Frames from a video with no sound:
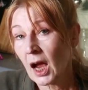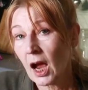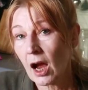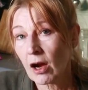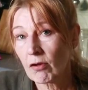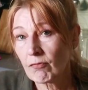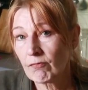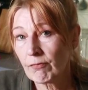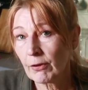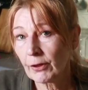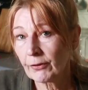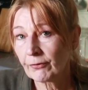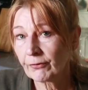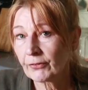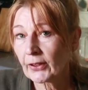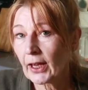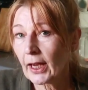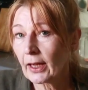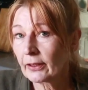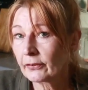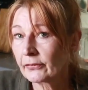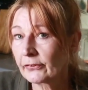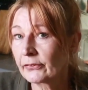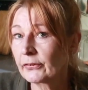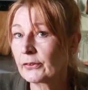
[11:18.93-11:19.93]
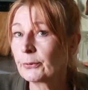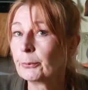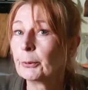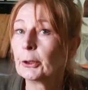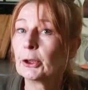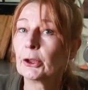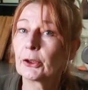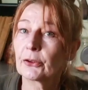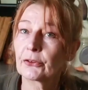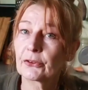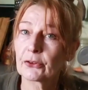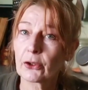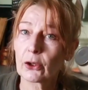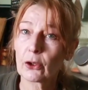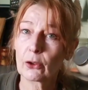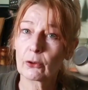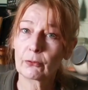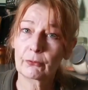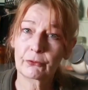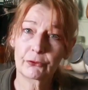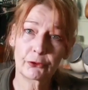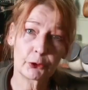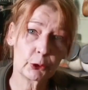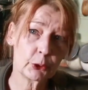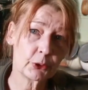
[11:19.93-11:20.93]
a rough guesstimate
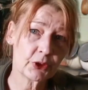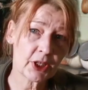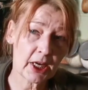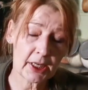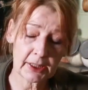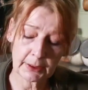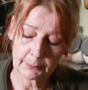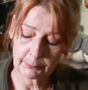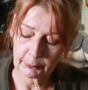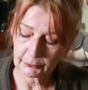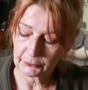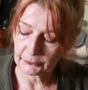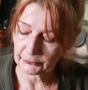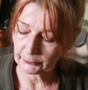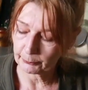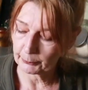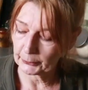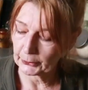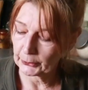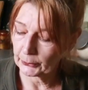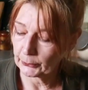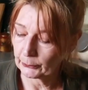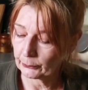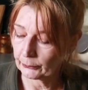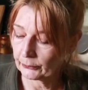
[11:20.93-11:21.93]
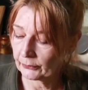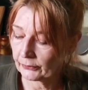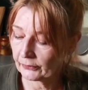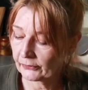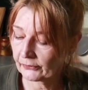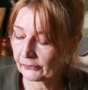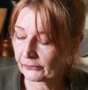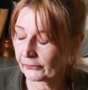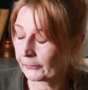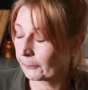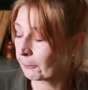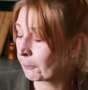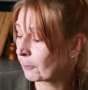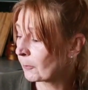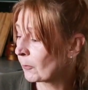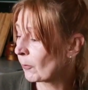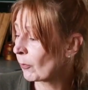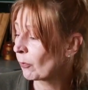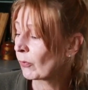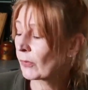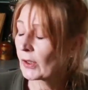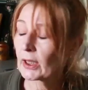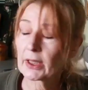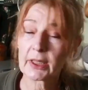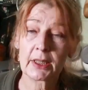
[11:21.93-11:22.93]
of 2 tablespoons
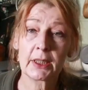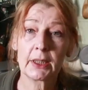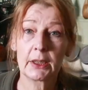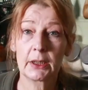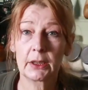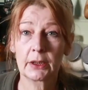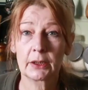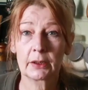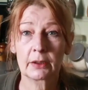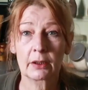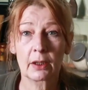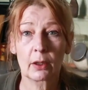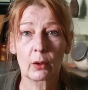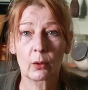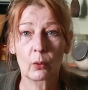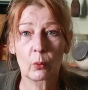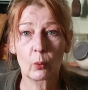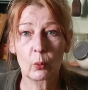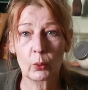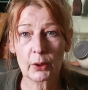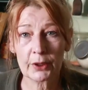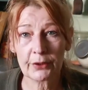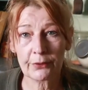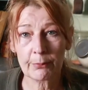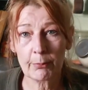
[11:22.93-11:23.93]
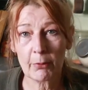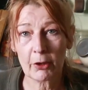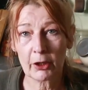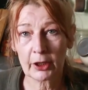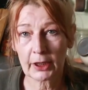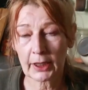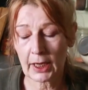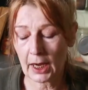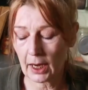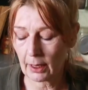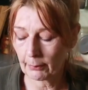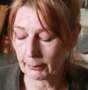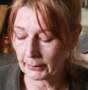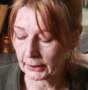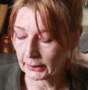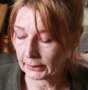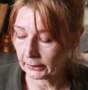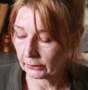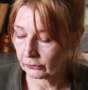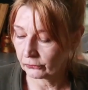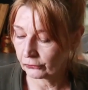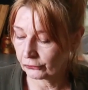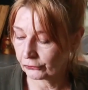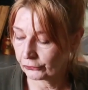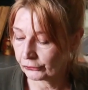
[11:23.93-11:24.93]
in with my
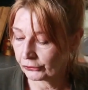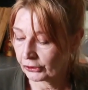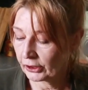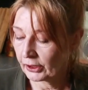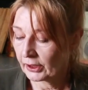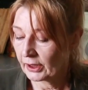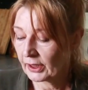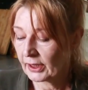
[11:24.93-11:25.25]
cabbage.